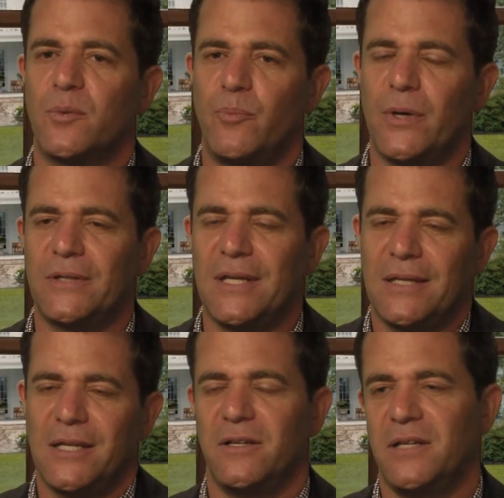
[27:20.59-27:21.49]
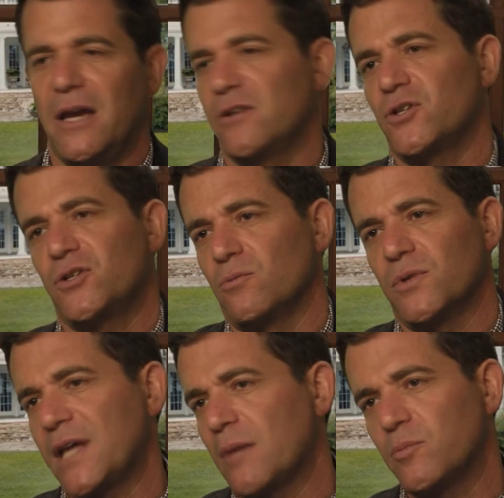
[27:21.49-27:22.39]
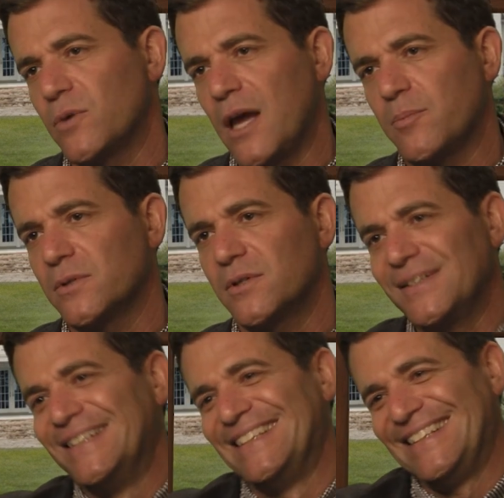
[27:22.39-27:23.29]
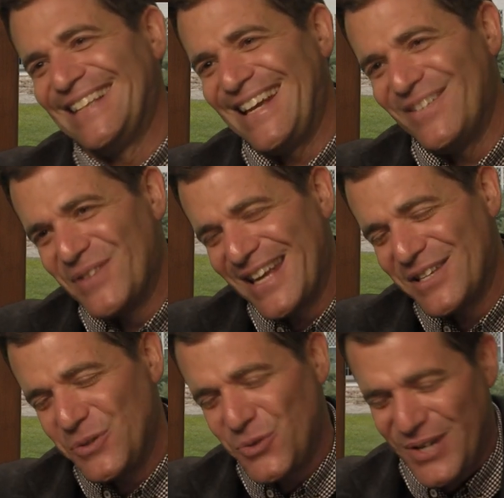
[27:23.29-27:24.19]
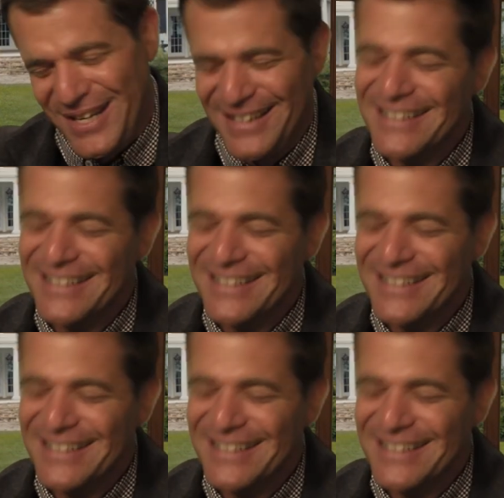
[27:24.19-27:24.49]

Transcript: but then at the end of the day, I just shoot what happens. I don't want to get too tricky.